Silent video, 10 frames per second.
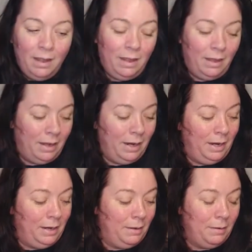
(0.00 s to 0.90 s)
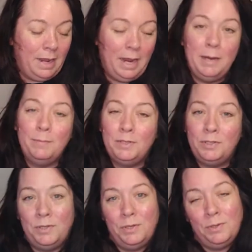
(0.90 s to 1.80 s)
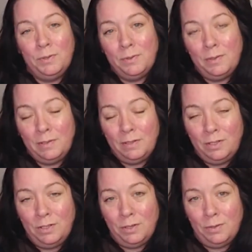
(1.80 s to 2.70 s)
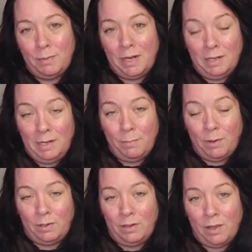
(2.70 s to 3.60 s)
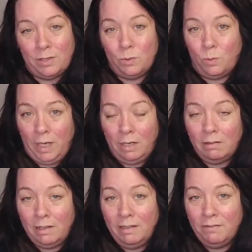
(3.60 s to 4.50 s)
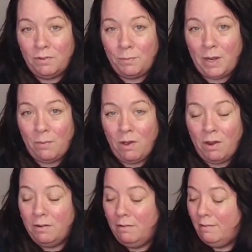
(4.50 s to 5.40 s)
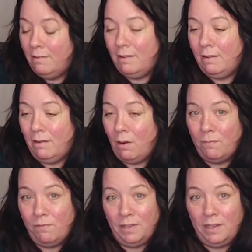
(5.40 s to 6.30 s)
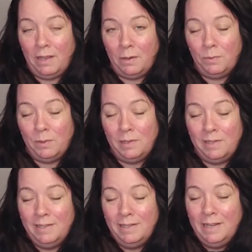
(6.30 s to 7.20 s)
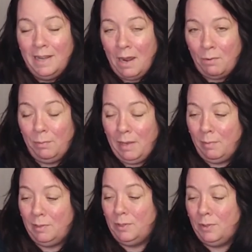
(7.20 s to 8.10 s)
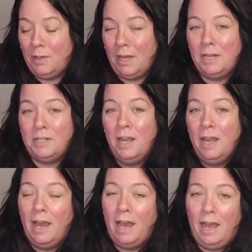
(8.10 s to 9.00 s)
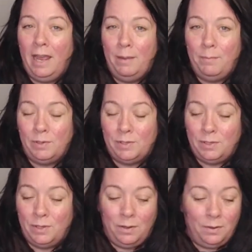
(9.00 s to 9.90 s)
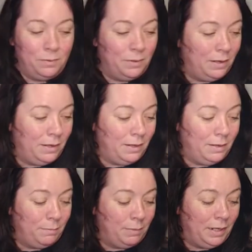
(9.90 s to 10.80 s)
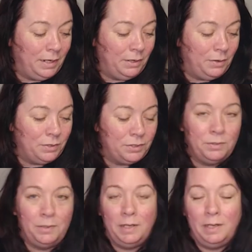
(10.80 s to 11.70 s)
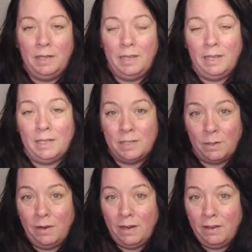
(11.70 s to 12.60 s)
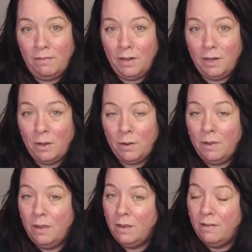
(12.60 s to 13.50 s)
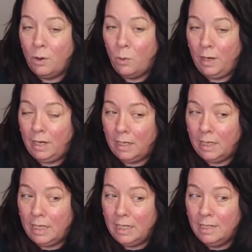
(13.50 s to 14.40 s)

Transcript: I aim to do my knitting podcast weekly from now on. Hopefully I will be able to do that. I am also planning on doing a sewing video weekly.